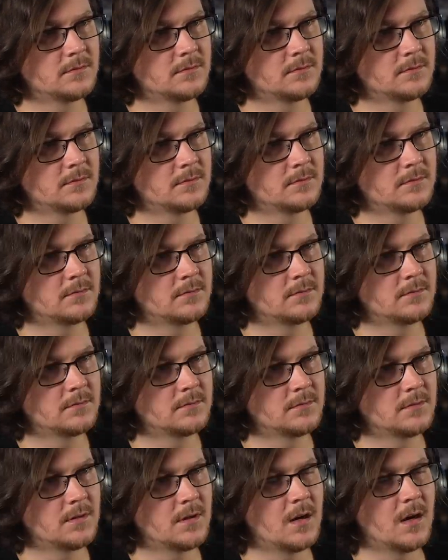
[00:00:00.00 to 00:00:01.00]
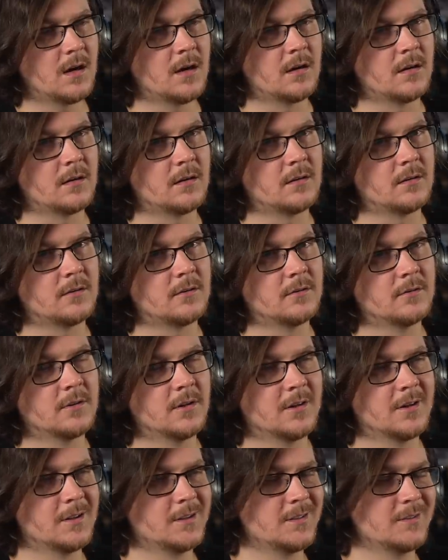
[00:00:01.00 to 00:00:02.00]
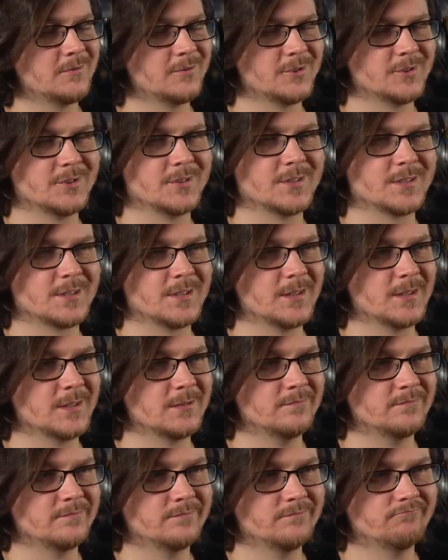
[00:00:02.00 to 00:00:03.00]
It was just a...